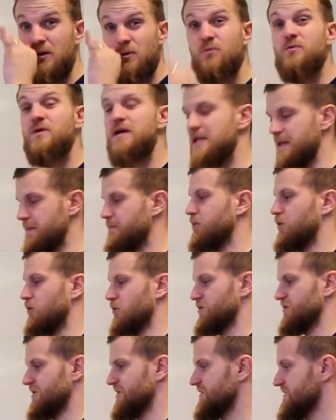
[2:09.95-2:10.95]
Really
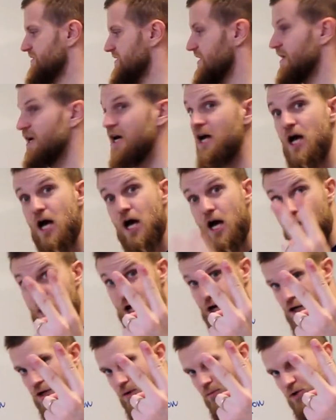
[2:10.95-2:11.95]
important.
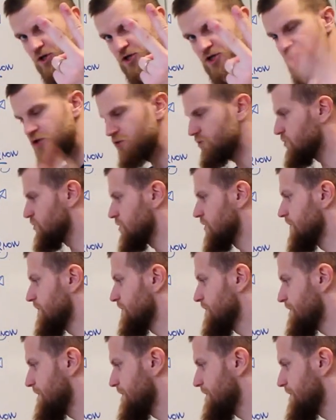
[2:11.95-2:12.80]
Number two,